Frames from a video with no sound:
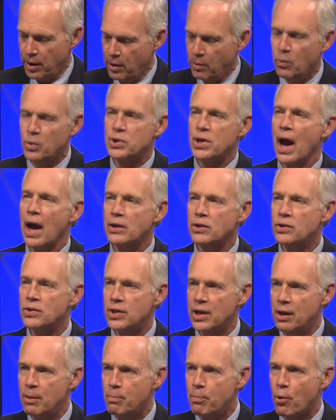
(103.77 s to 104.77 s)
Wisconsin's
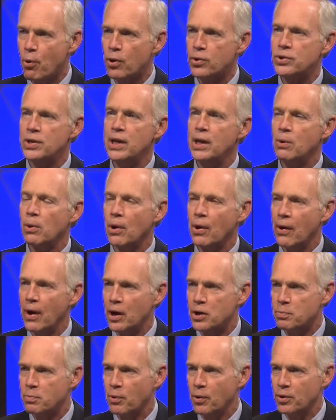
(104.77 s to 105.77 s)
imports equal our
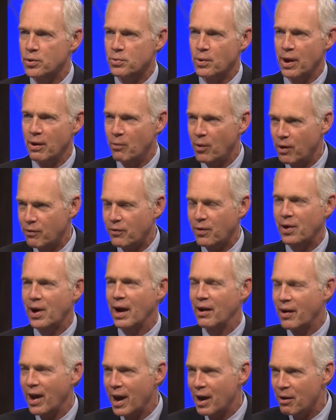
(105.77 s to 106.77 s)
exports. We've
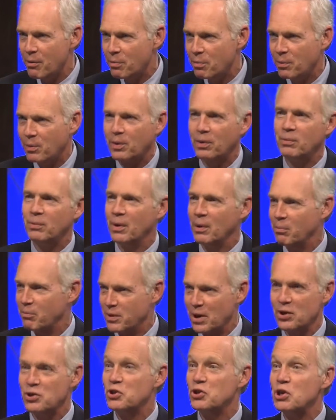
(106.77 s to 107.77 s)
kind of got
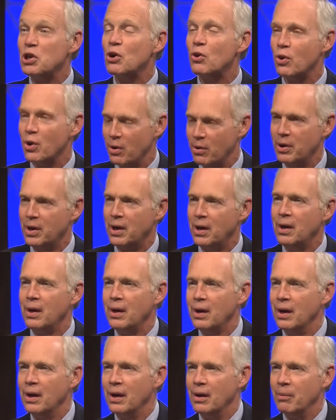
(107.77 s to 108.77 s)
a zero
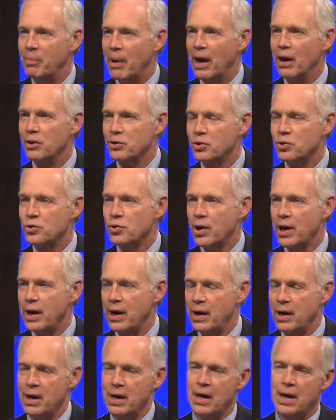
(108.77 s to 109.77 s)
balance of
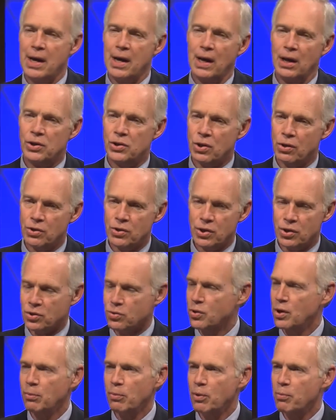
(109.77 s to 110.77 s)
trade. And so it's
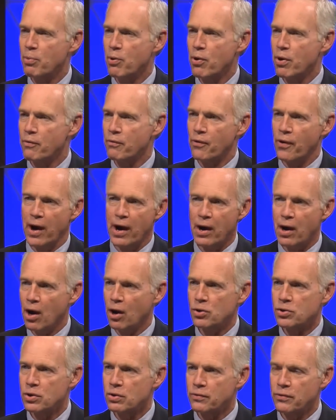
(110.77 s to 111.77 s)
extremely important for
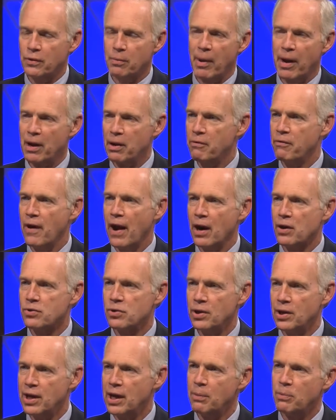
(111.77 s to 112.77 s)
agriculture, for
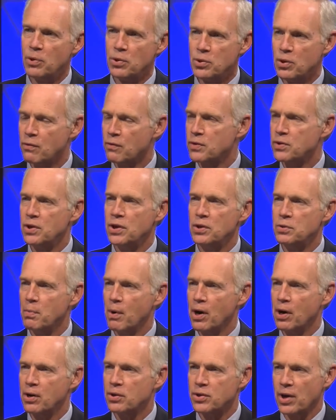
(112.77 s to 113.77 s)
manufacturing, to keep those overseas
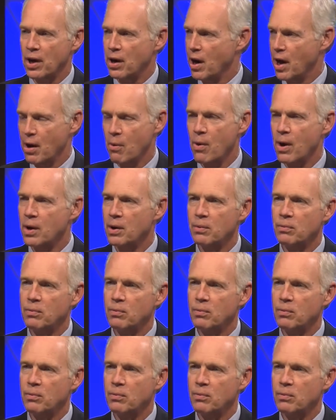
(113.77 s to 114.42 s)
markets. I don't want